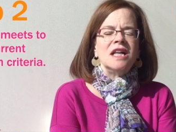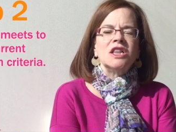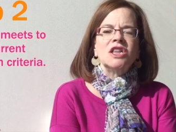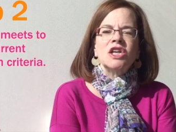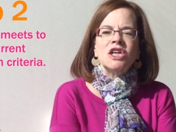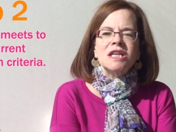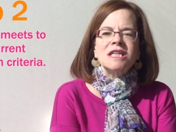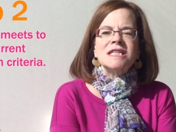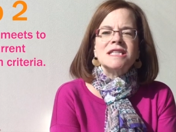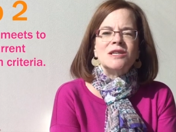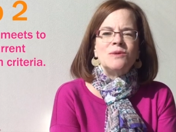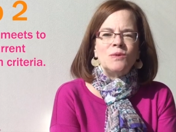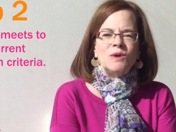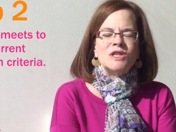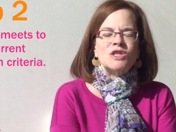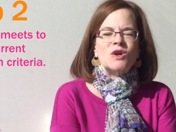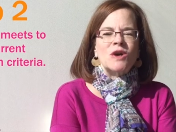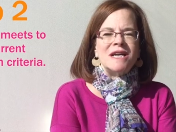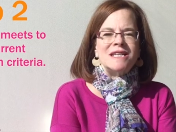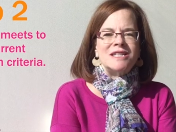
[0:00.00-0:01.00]
Look and see
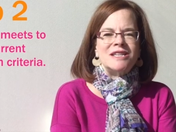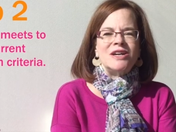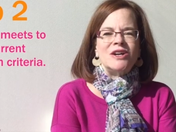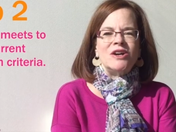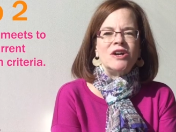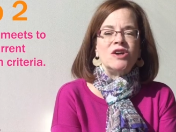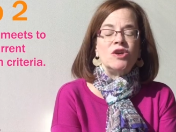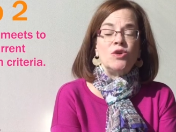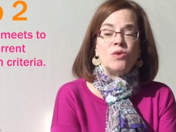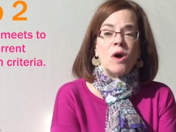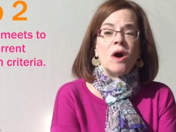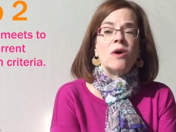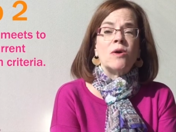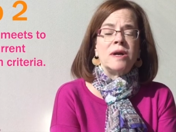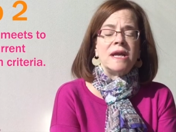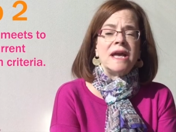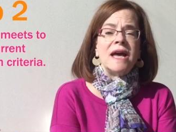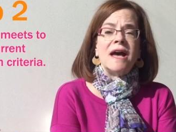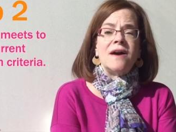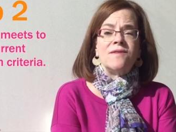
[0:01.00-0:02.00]
which criteria you
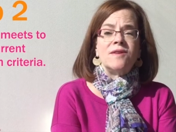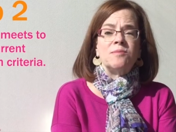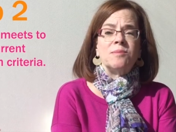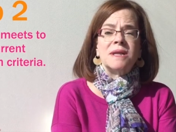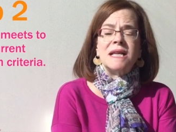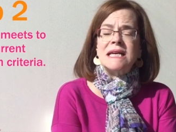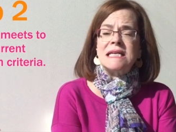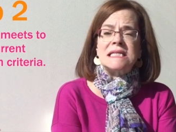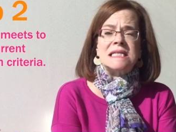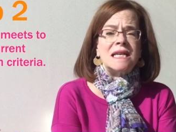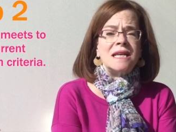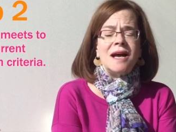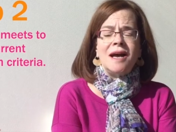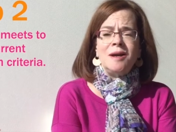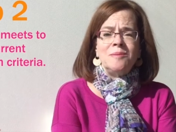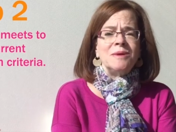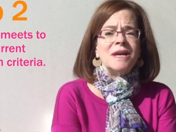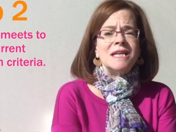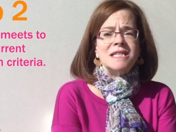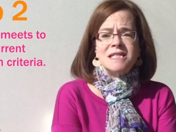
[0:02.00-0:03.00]
already have in place, and
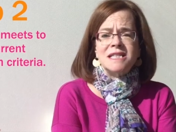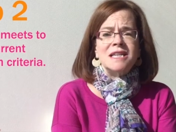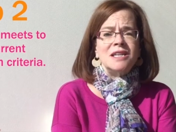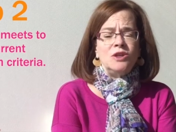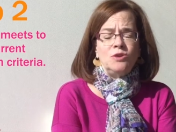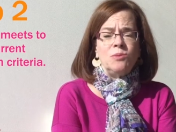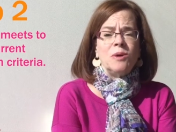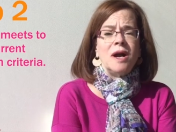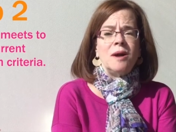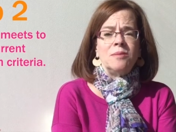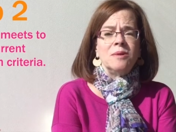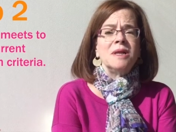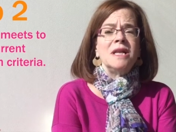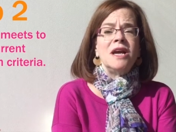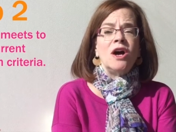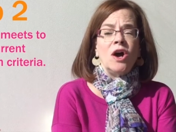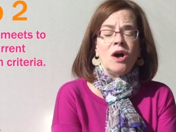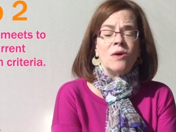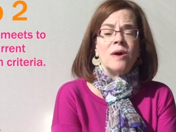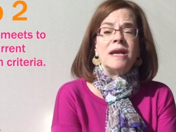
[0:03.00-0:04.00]
I'm guessing you probably
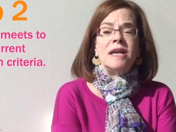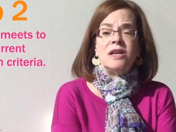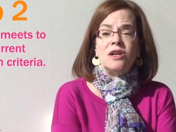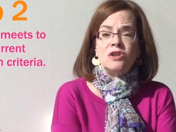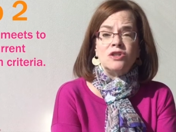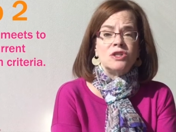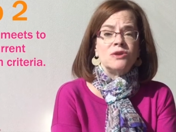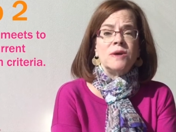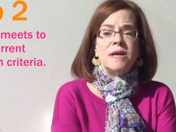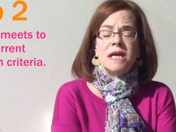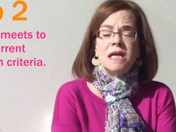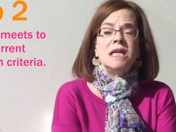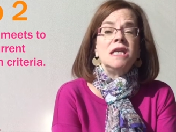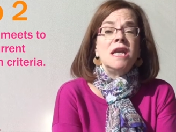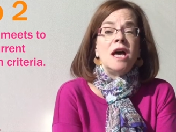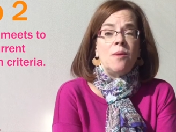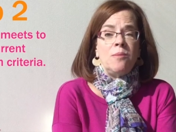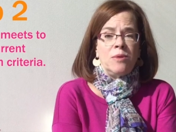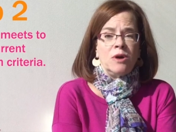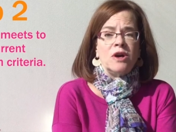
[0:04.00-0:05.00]
already are doing a
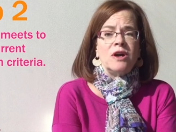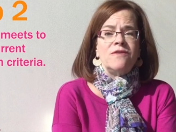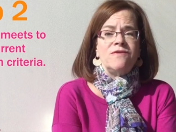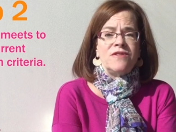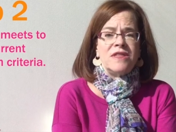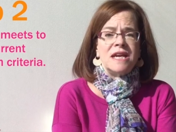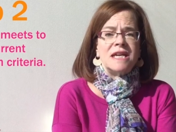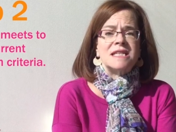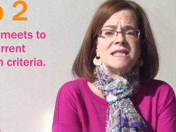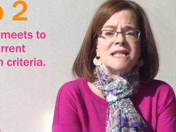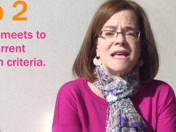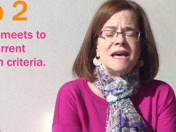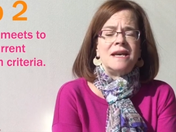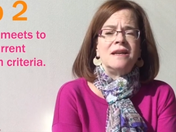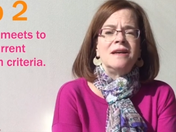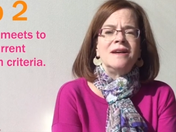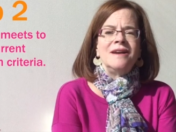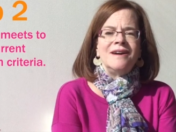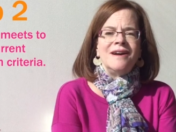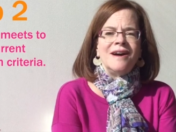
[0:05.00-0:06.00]
number of things that
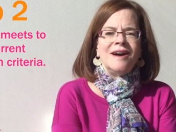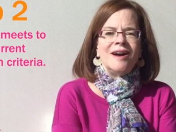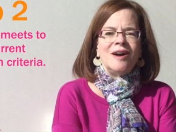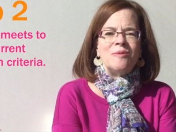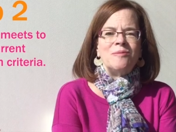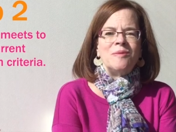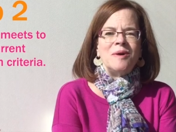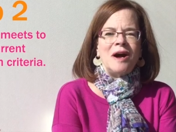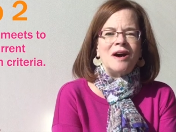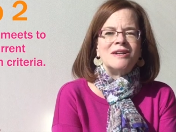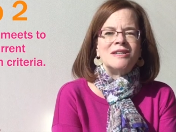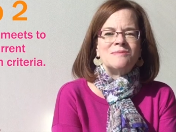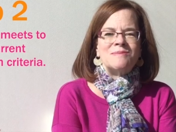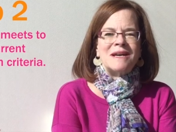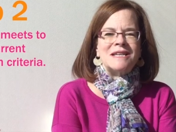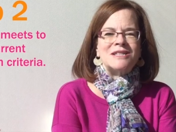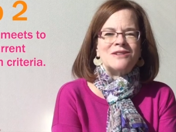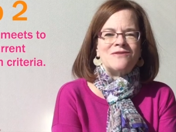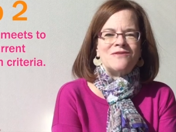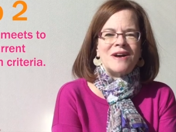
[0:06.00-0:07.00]
um, are
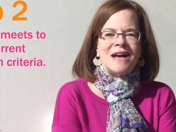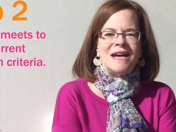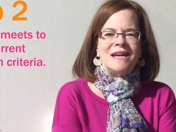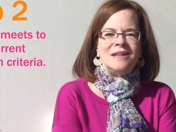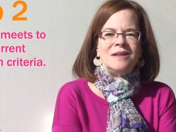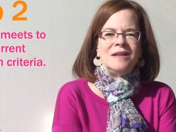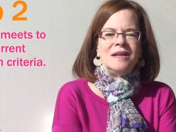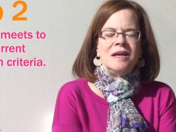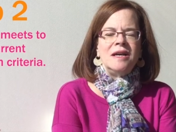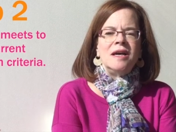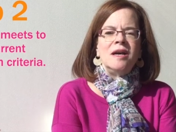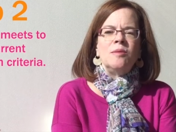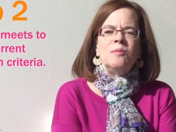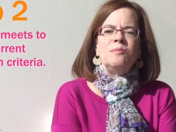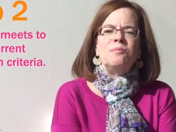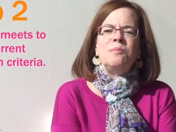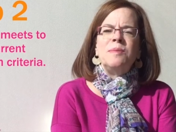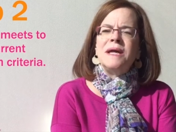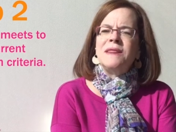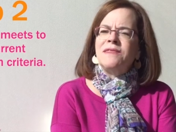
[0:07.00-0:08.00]
specified.
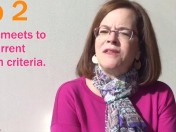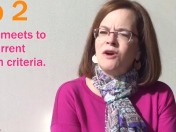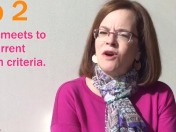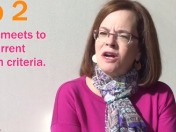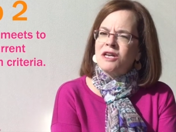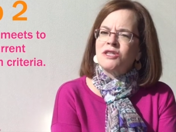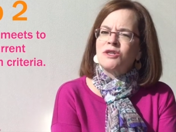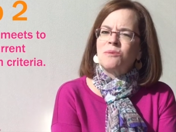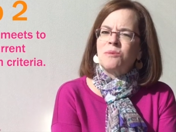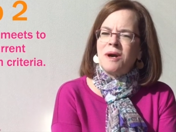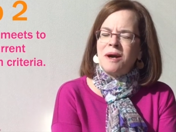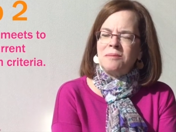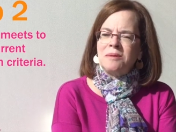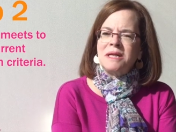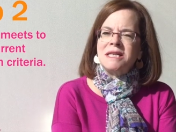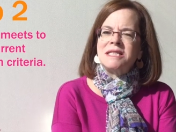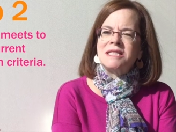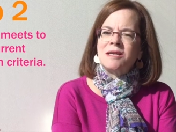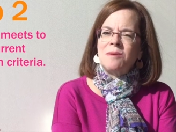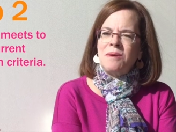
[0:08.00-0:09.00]
But there are also
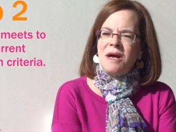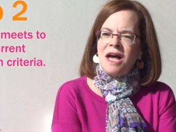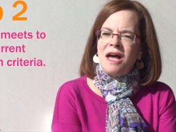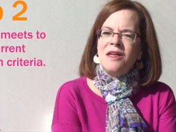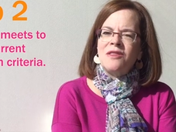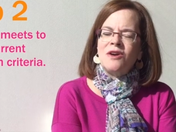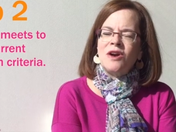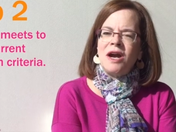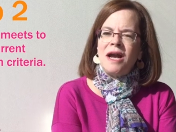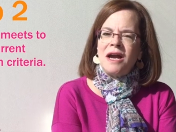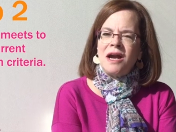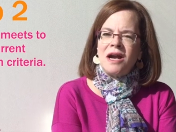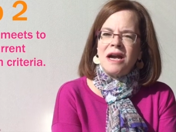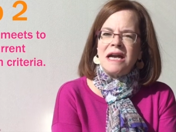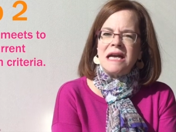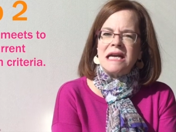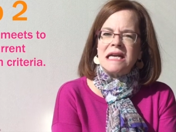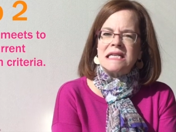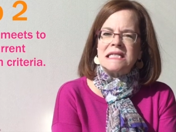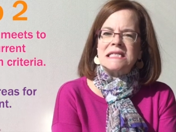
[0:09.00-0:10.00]
probably some other
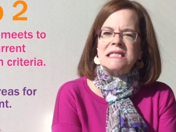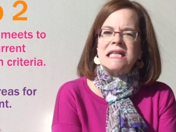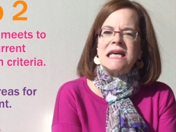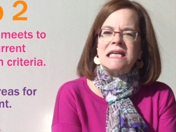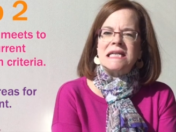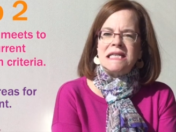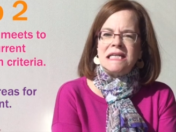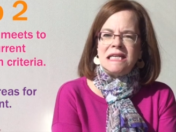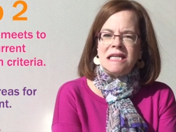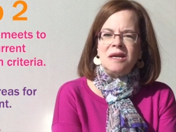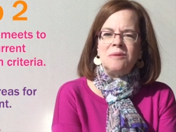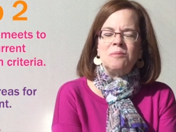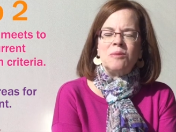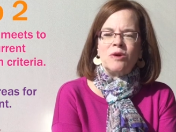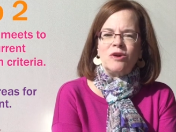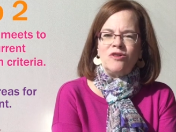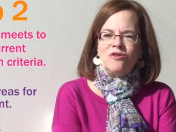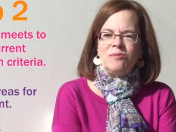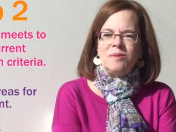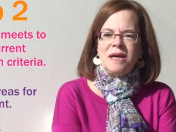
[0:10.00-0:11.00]
areas that need
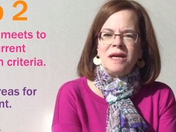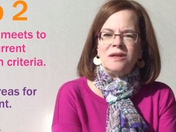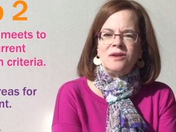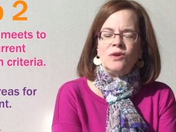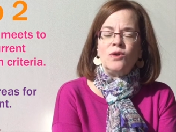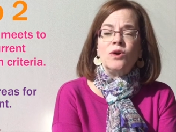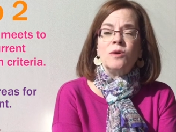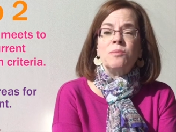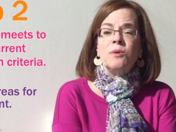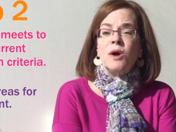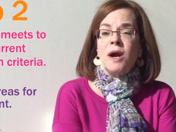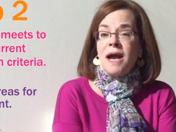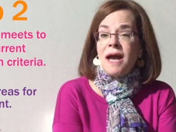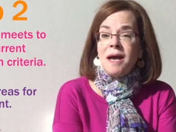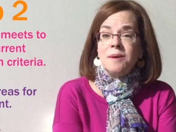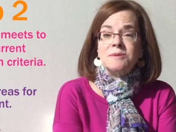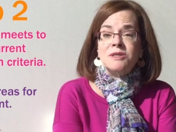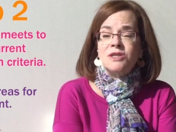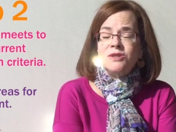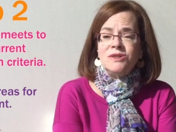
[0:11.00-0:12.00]
improvement, or
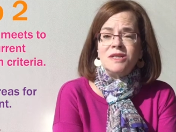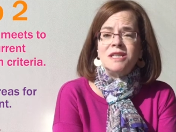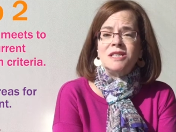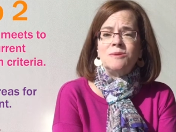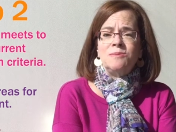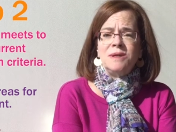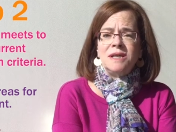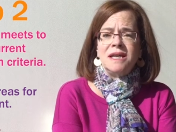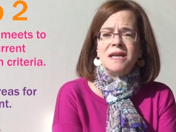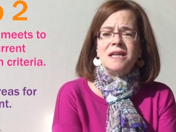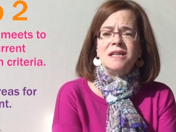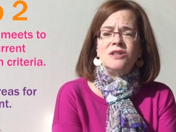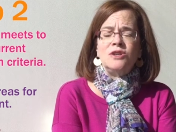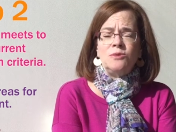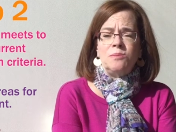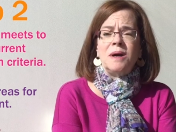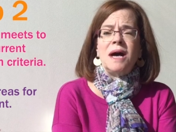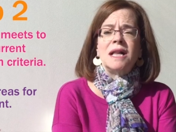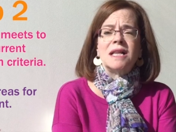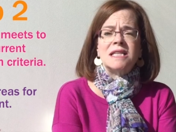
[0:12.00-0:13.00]
perhaps you need to begin
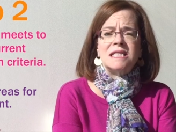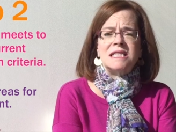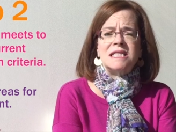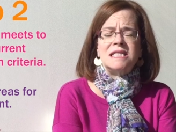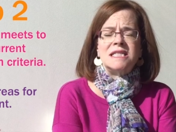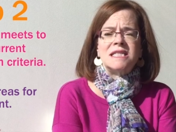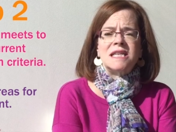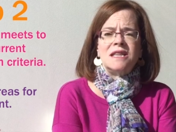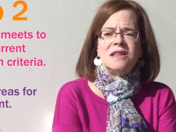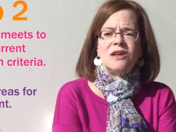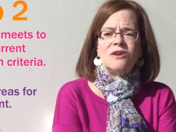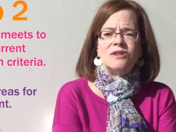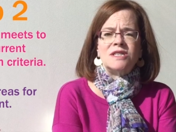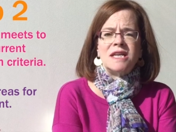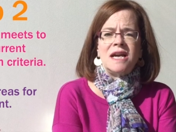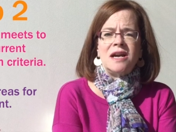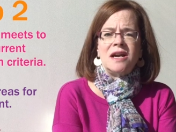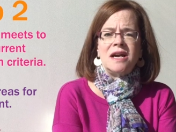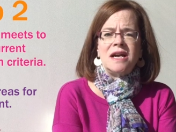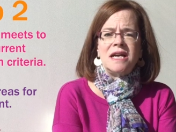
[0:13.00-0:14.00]
new policies in those
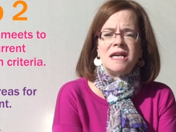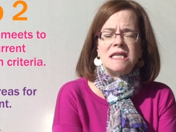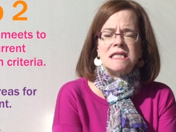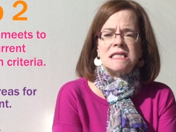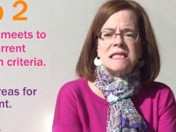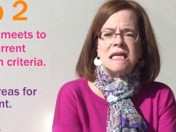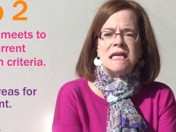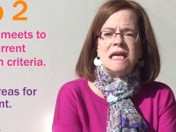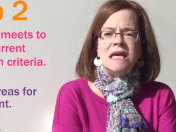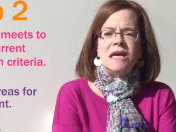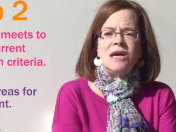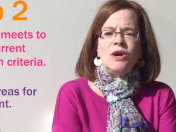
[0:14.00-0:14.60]
areas